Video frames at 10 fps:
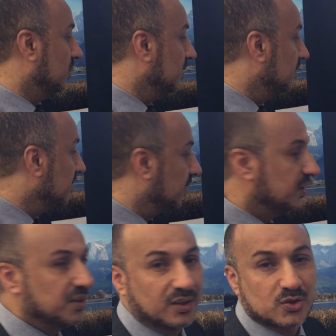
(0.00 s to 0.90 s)

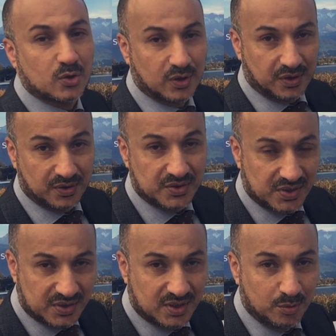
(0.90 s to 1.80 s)
integrating solar
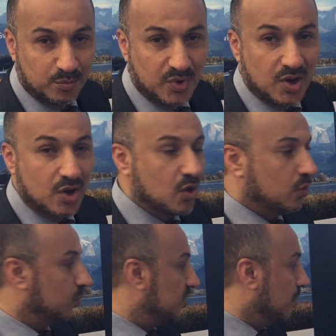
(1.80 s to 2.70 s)
system
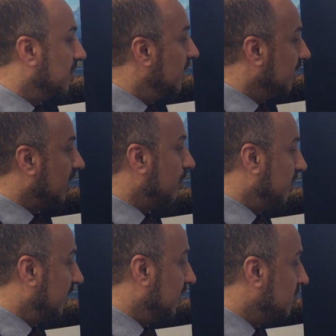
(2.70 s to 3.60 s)
with the building
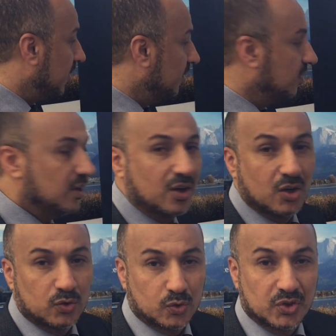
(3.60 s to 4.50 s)
application
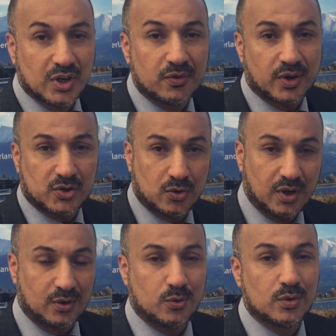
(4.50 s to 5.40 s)
to deliver
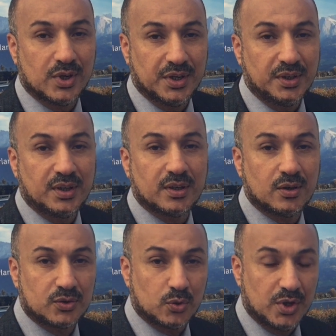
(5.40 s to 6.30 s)
solar cooling
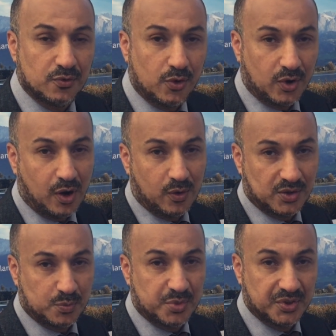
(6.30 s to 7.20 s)
24
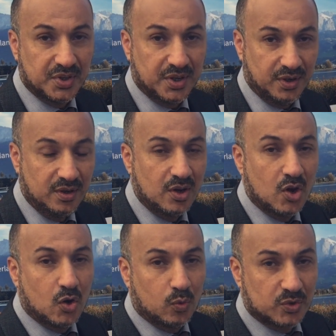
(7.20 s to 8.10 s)
hours per day
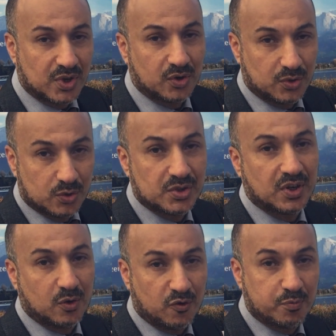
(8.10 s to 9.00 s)
without
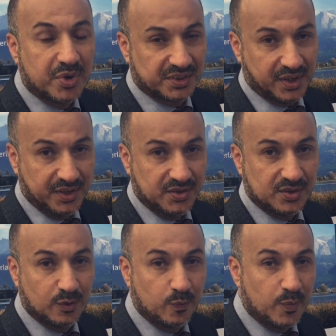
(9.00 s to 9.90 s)
using of
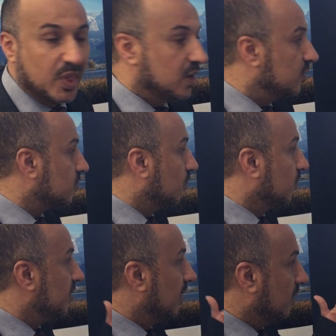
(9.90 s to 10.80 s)
batteries.
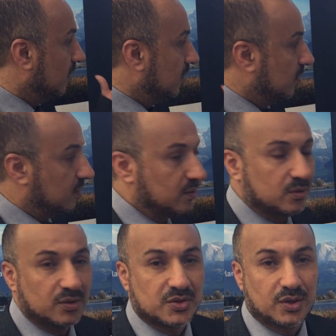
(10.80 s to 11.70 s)
So the
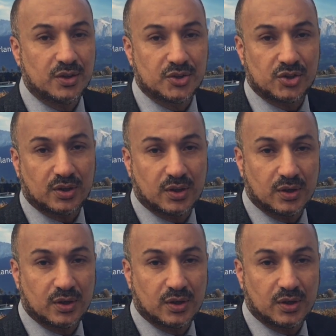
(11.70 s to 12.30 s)
research